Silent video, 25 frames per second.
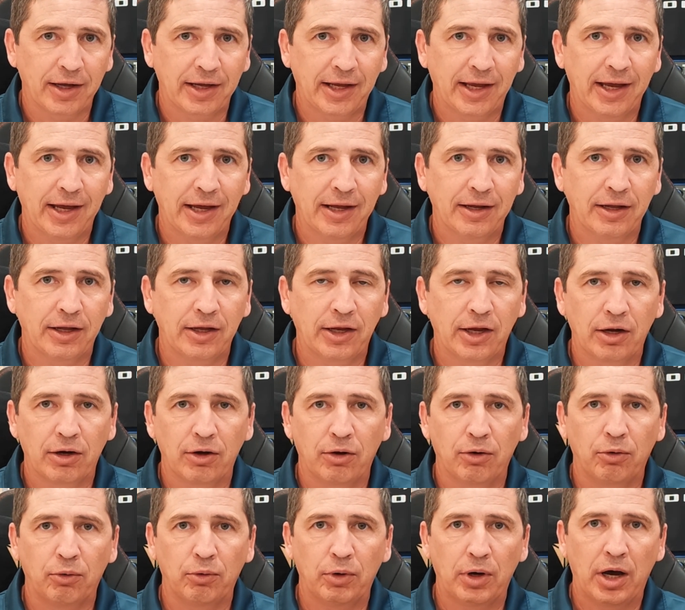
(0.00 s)
Again, you
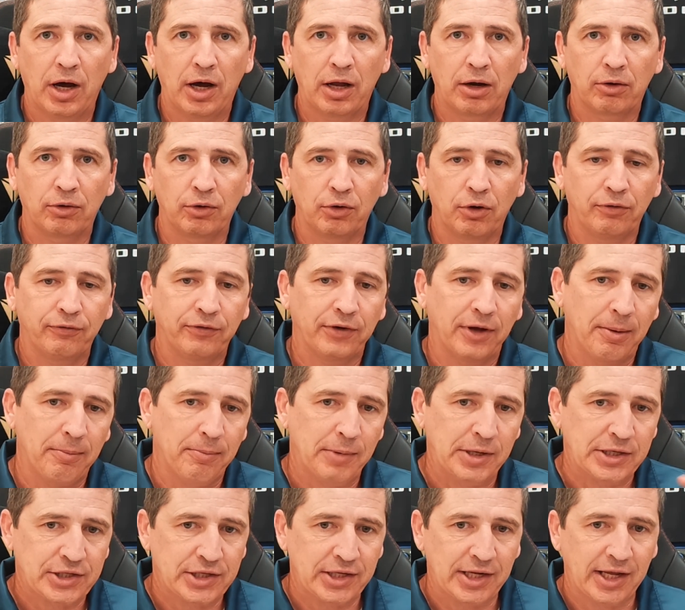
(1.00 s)
know, I don't know if I
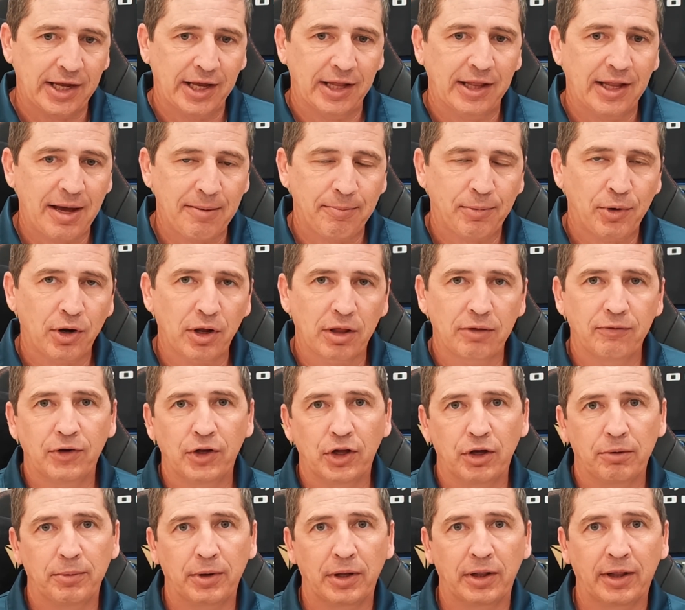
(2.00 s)
mentioned it in that part of the
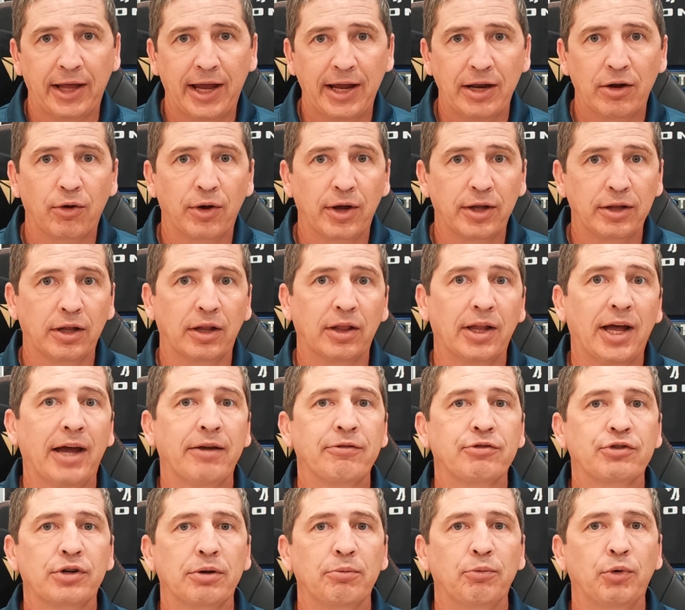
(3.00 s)
video, but later in the
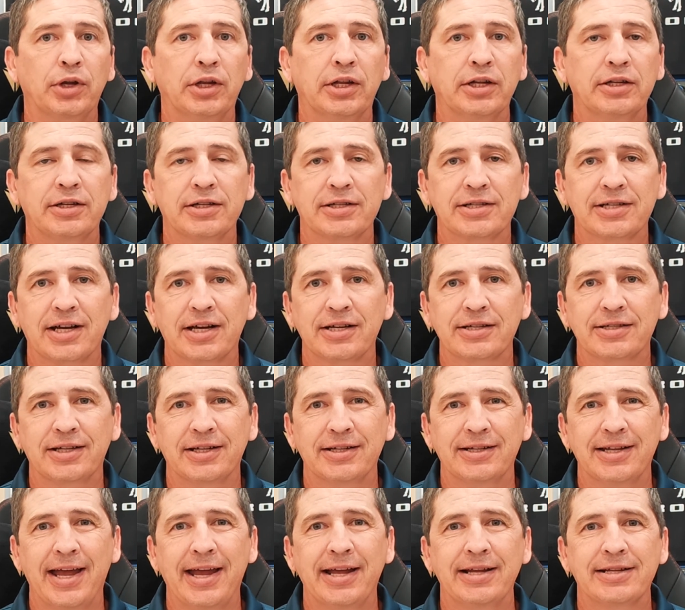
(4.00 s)
live stream we did discuss
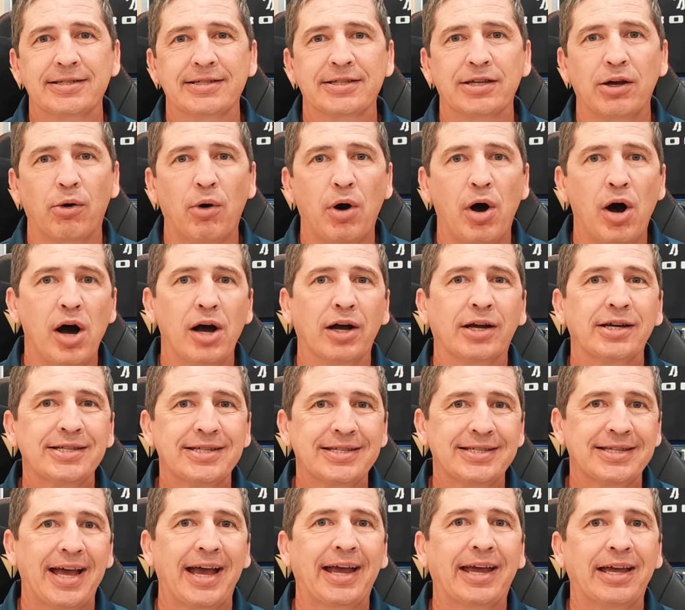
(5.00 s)
the dates. So
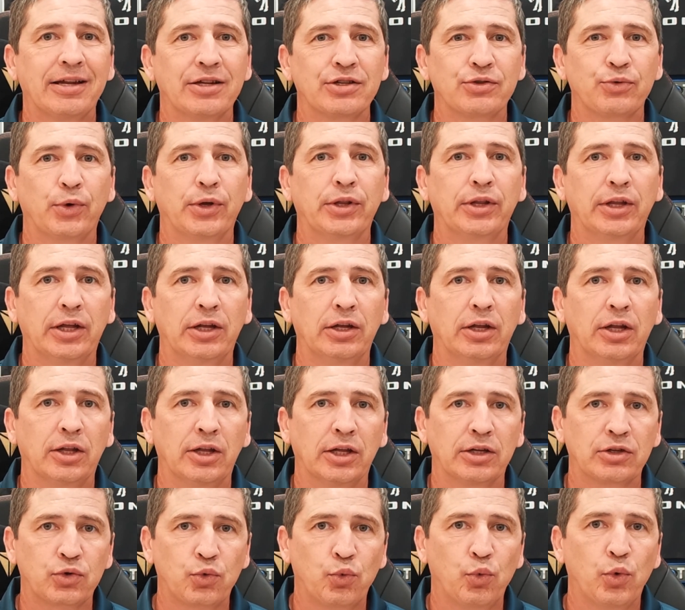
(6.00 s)
August 2nd is when
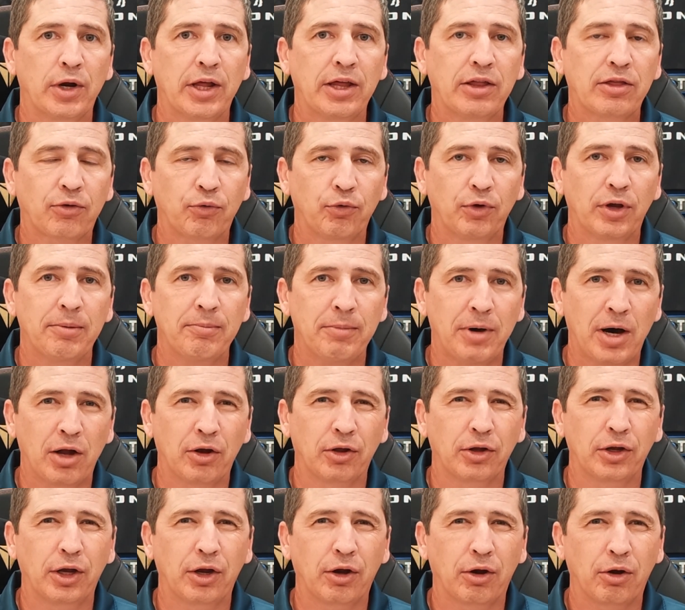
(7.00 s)
the 23
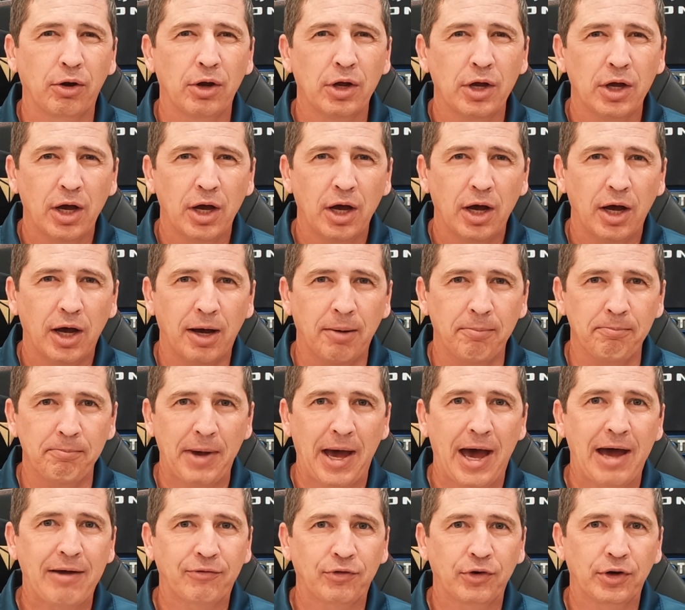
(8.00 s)
model year
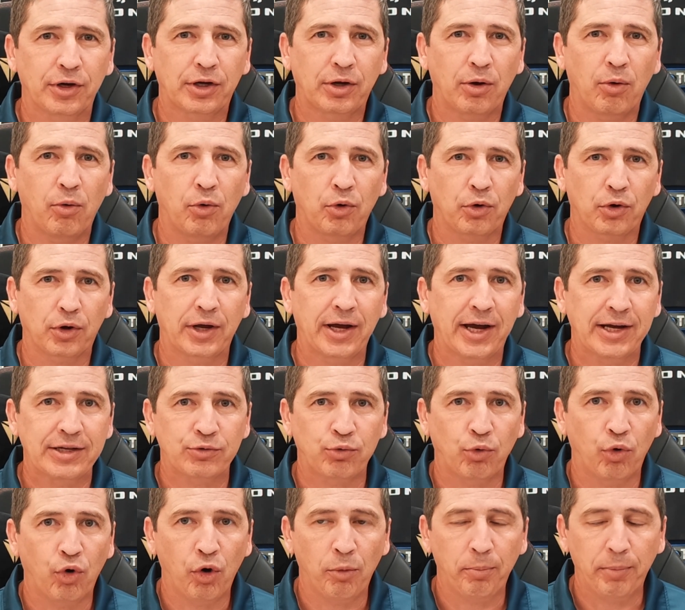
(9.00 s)
Maverick order
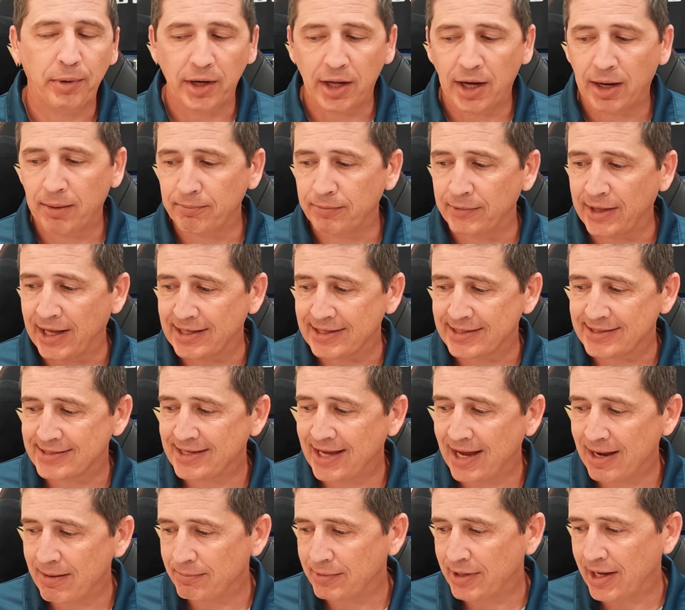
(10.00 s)
guides will open up. That
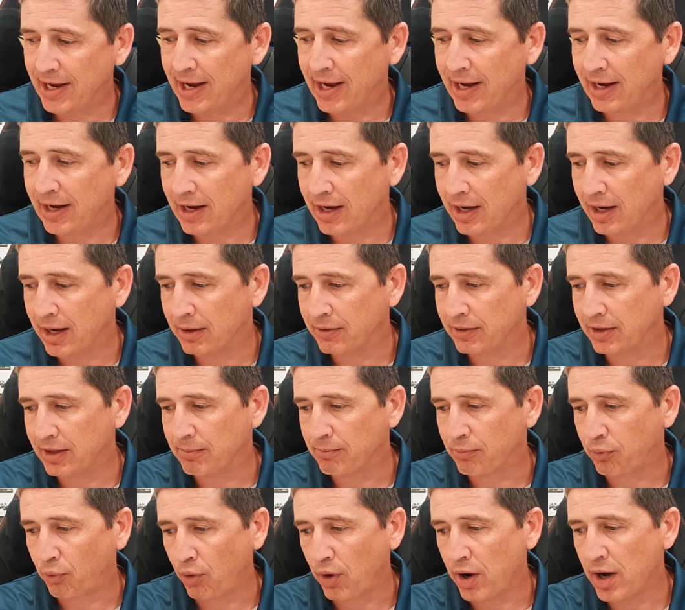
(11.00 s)
same day the
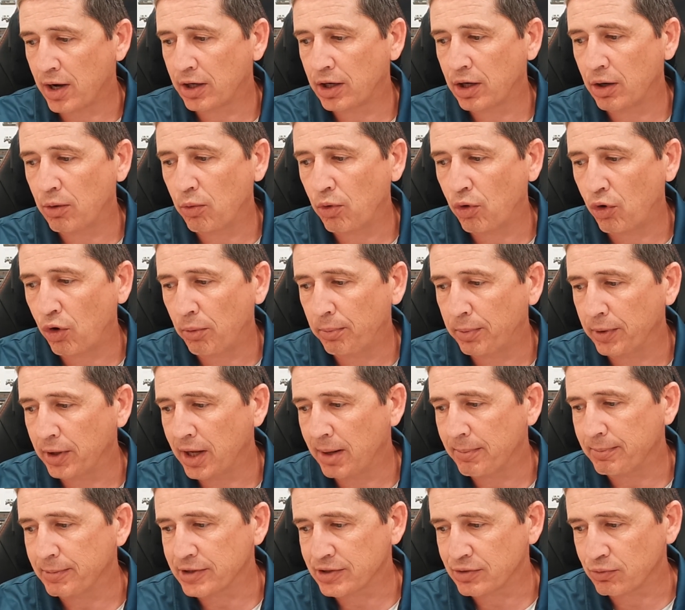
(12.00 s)
Bronco will open
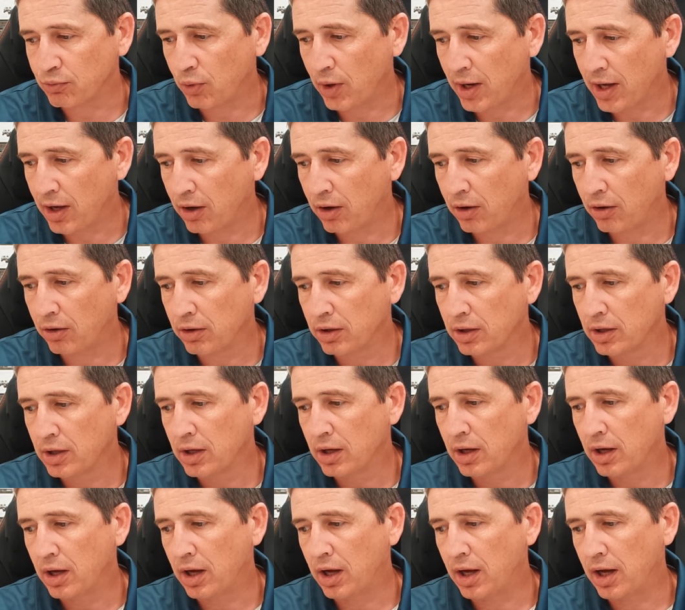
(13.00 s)
up as well,
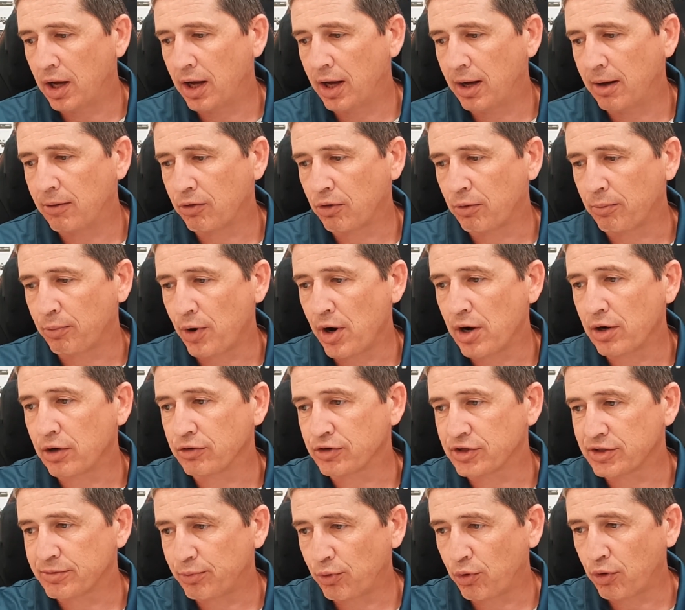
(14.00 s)
or
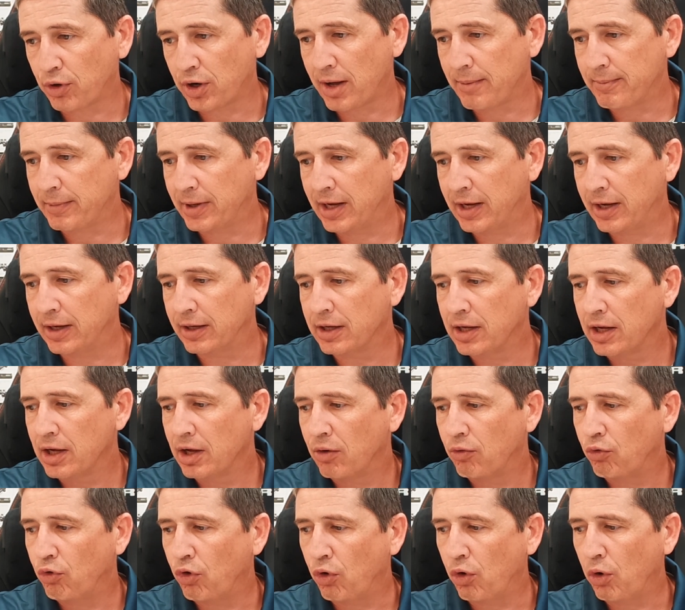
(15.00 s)
Bronco Sport, I mean,
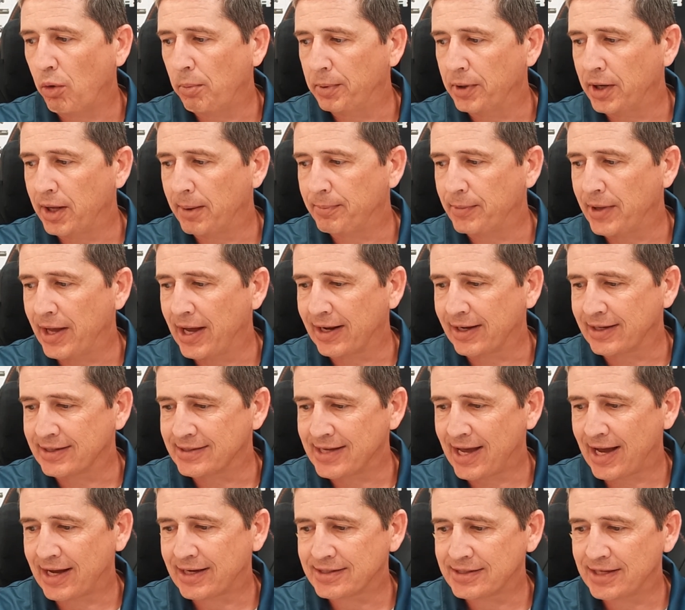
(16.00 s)
will open up that
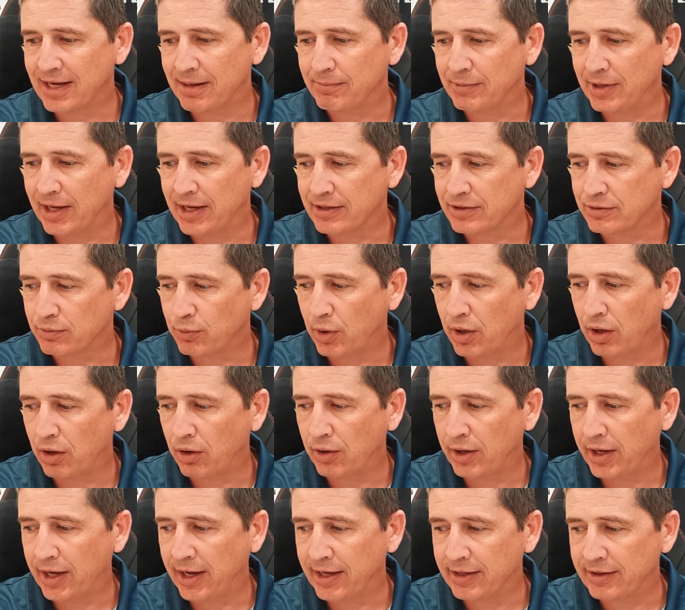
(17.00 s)
exact same day as
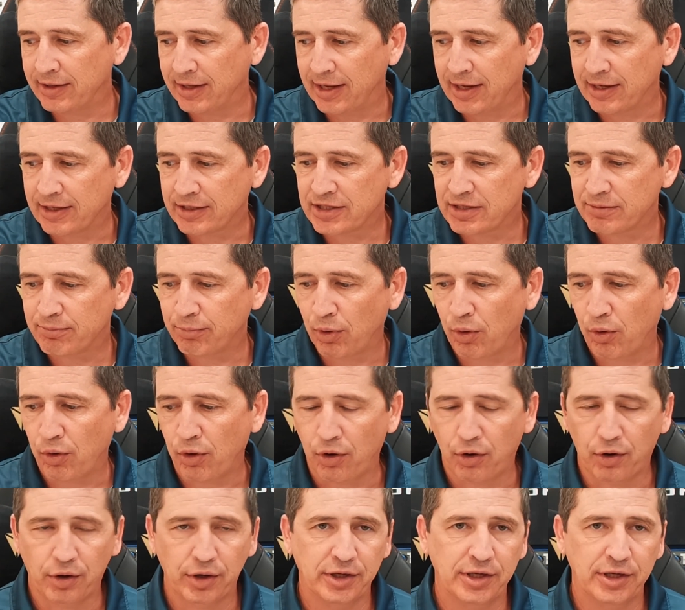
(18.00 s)
well, and the Explorer.